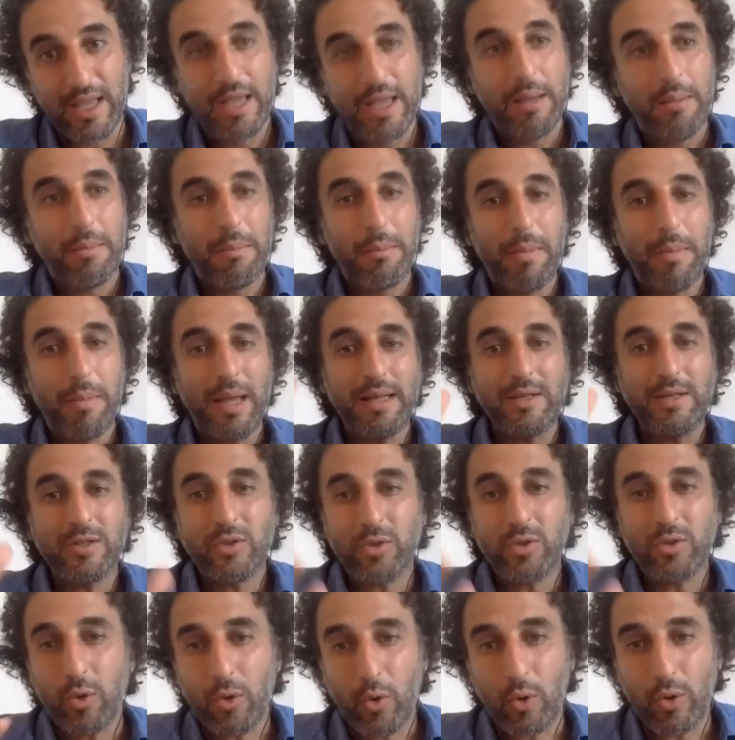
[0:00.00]
many
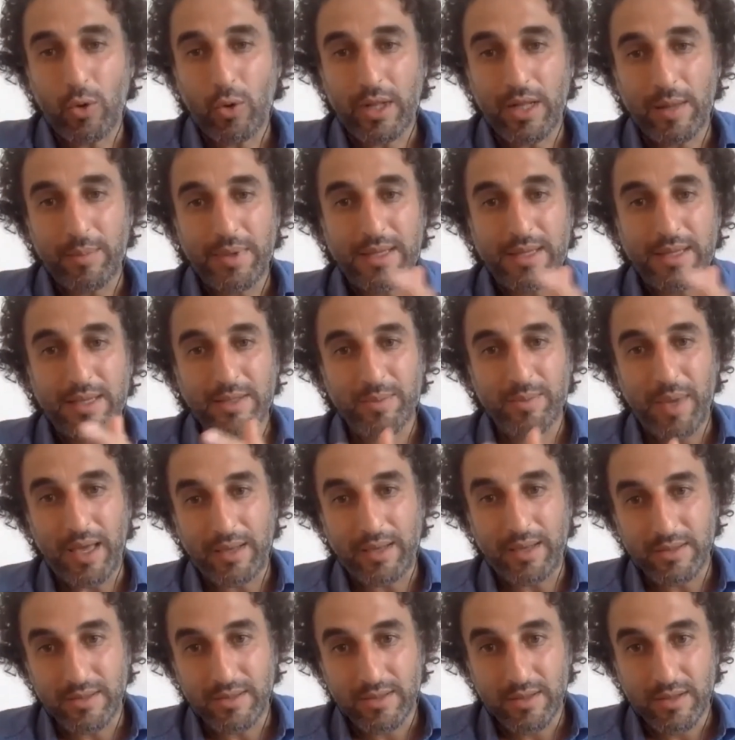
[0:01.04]
so-called Lebanese
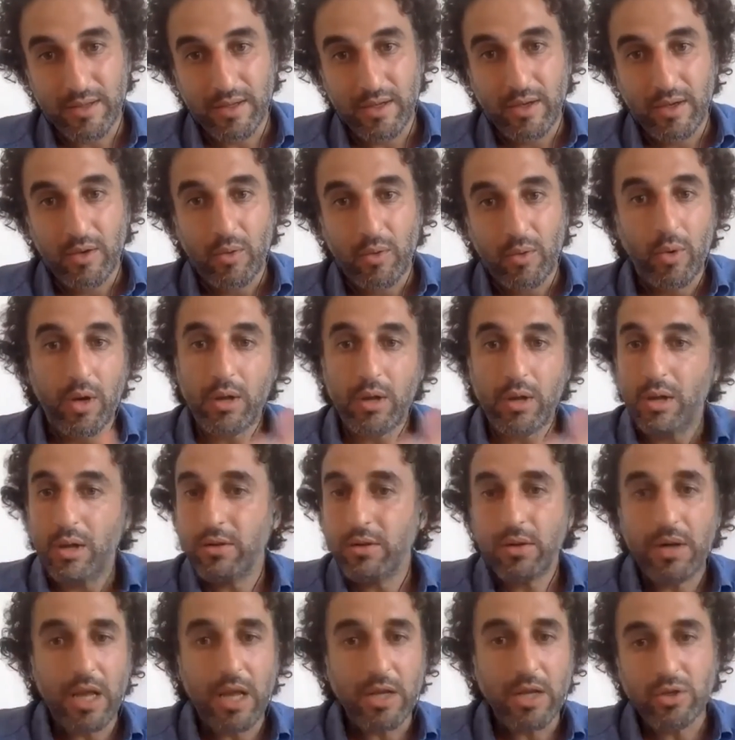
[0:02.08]
banks were
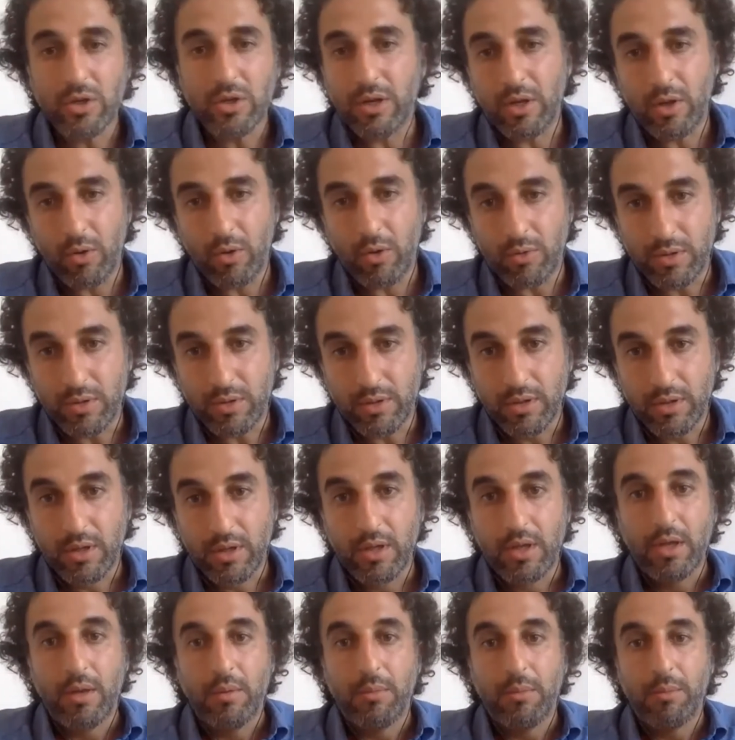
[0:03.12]
internationally owned.
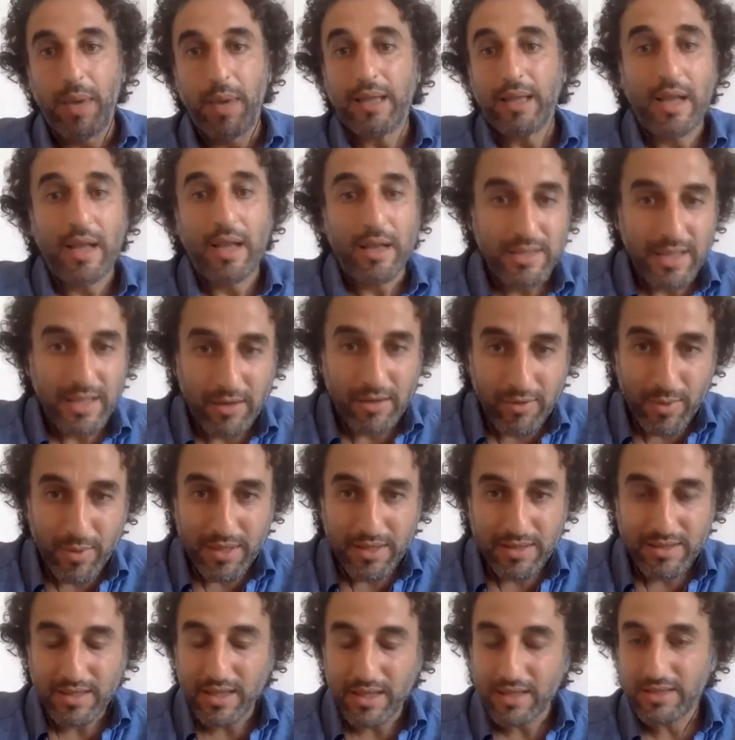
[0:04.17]
Baidas,
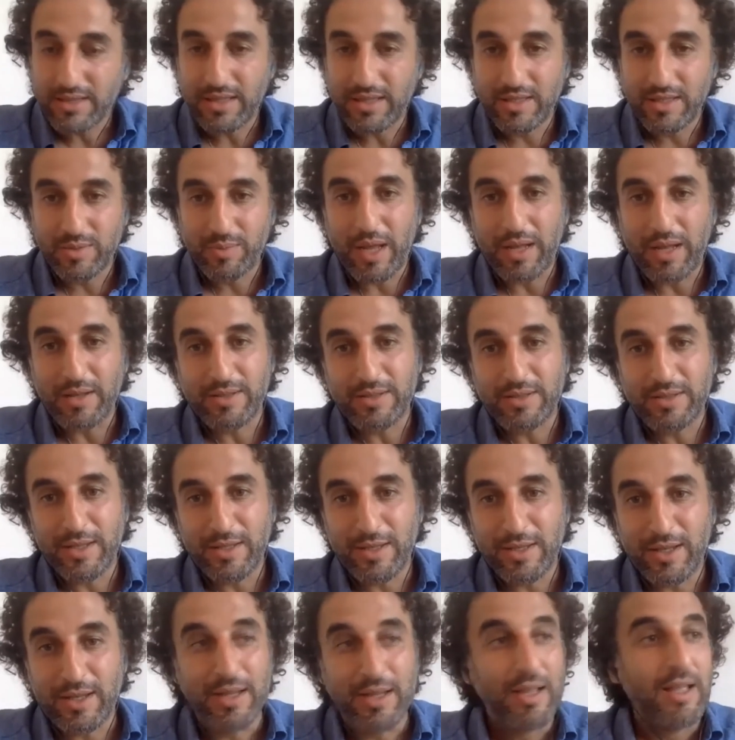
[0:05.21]
everybody says he's
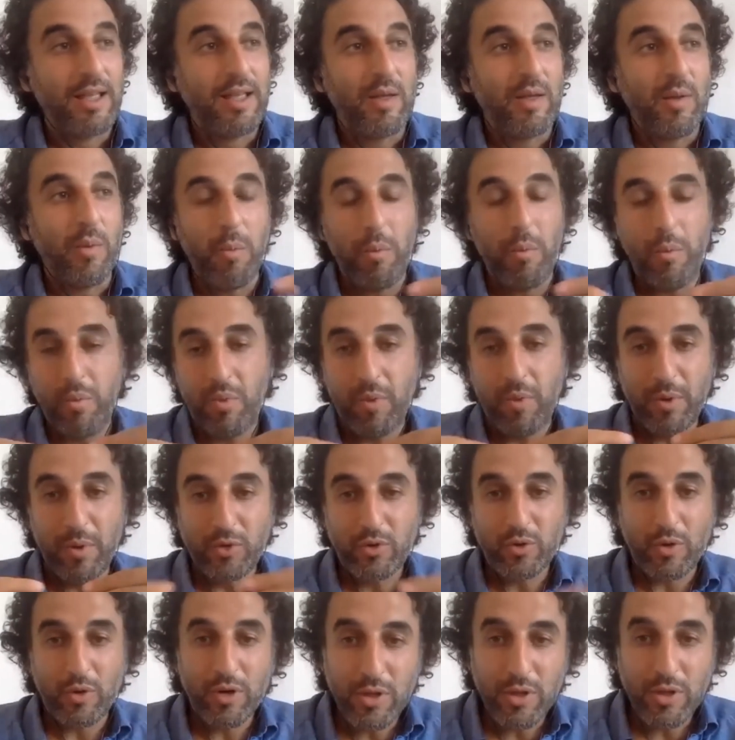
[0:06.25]
Palestinian. The
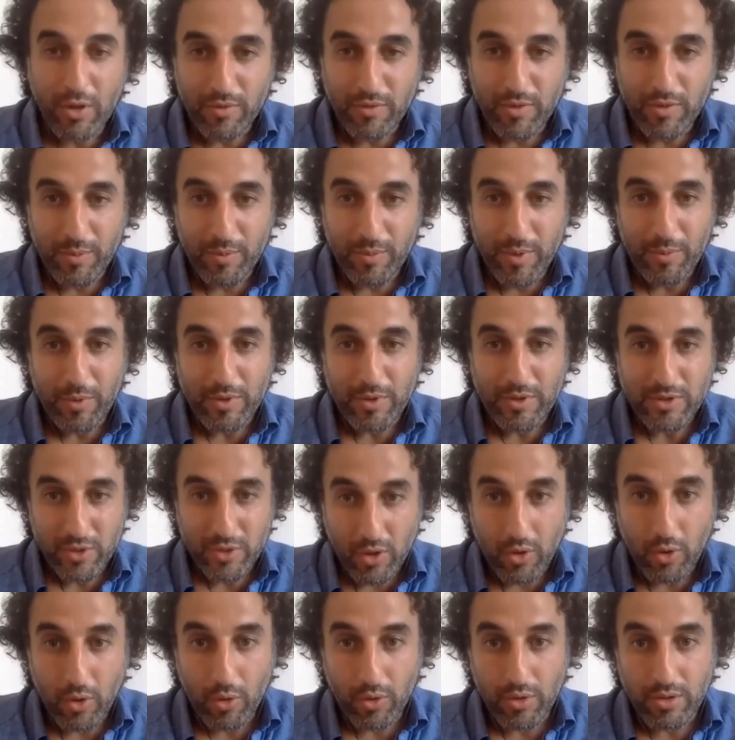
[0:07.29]
majority of the people,
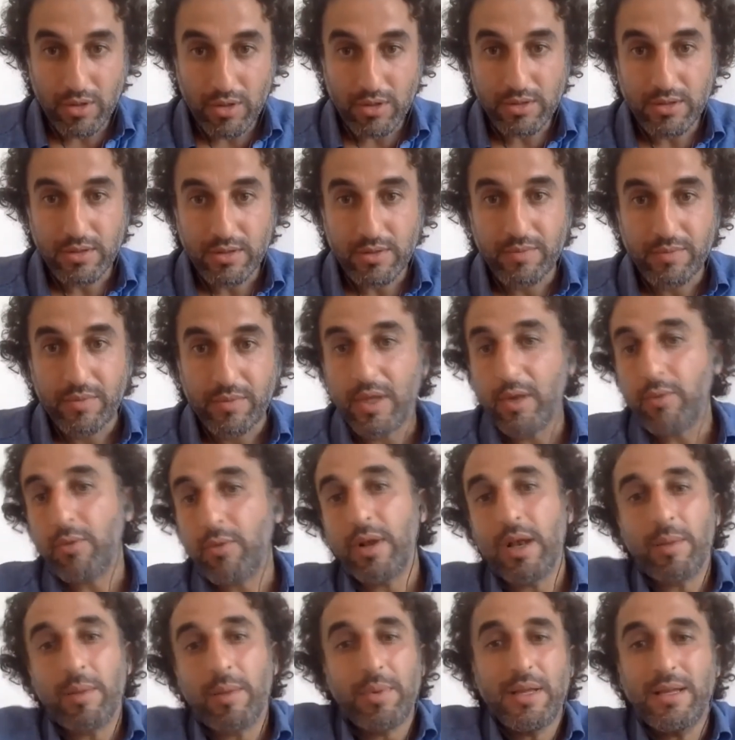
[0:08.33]
stockholders, they were
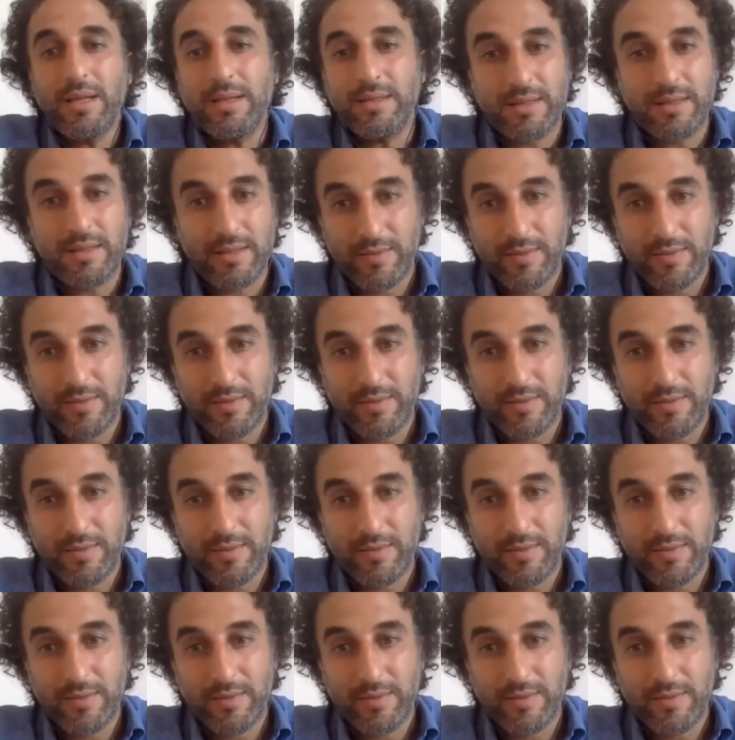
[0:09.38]
Lebanese.